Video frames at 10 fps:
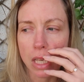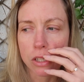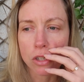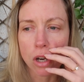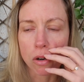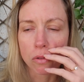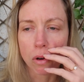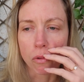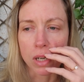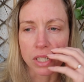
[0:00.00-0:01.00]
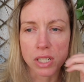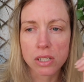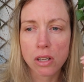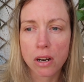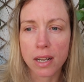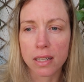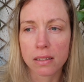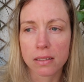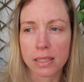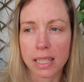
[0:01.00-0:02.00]
So when she
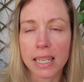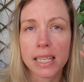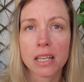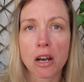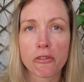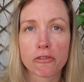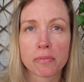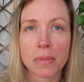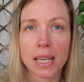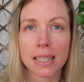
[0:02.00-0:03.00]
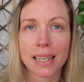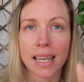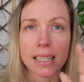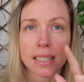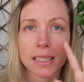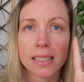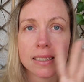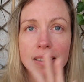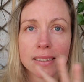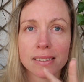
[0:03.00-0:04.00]
started cleaning off my like
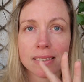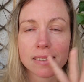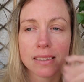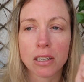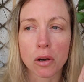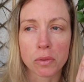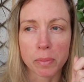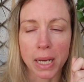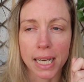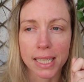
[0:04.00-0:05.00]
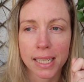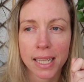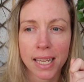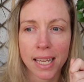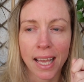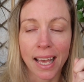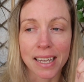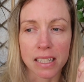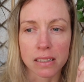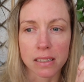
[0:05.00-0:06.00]
lower back
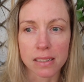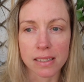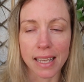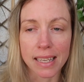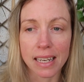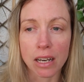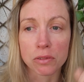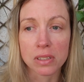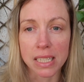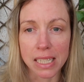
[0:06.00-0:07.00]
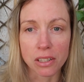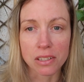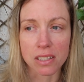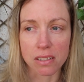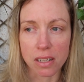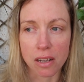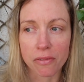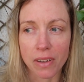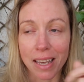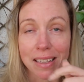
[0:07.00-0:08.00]
and taking out needles and
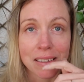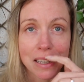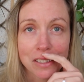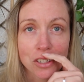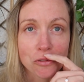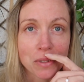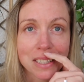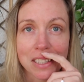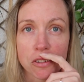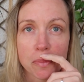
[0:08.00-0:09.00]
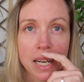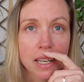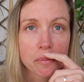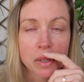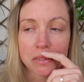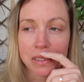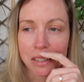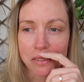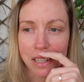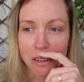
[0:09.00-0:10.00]
stuff, I just went into panic mode, and
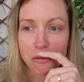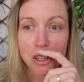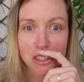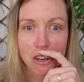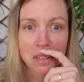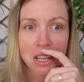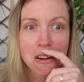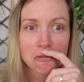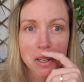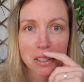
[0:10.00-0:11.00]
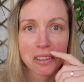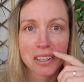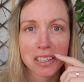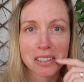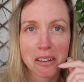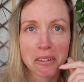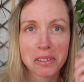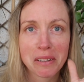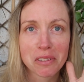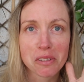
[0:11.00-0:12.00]
I was like, what's going on? What are you gonna do?
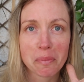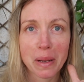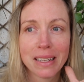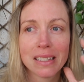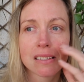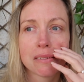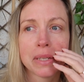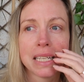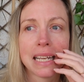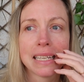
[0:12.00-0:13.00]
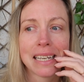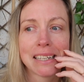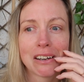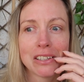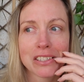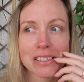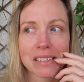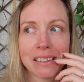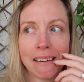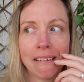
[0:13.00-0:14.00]
You have to explain this to me. Like, you can't
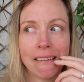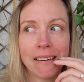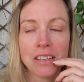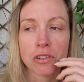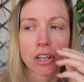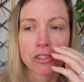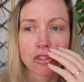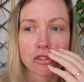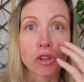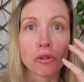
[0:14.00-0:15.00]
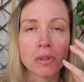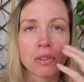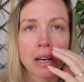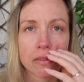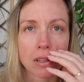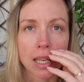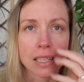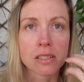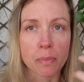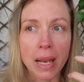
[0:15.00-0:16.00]
just do, you have to like
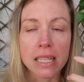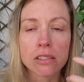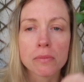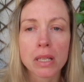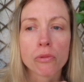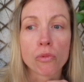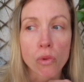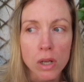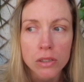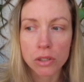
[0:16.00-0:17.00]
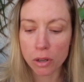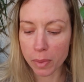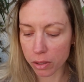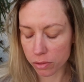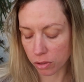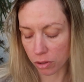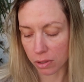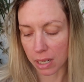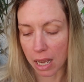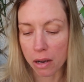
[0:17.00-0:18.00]
explain to me what you're about to
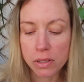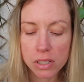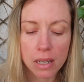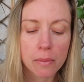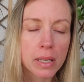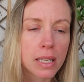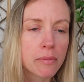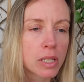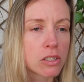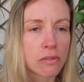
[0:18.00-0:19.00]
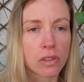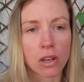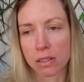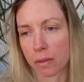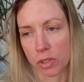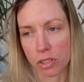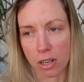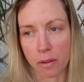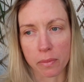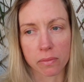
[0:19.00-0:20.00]
do and how it's gonna be, because if not, I'm just
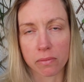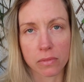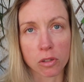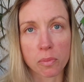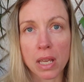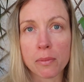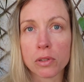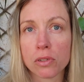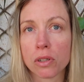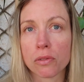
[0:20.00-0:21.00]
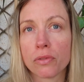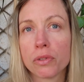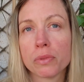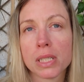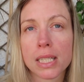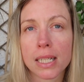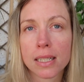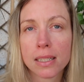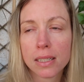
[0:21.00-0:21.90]
gonna not be able to go through with the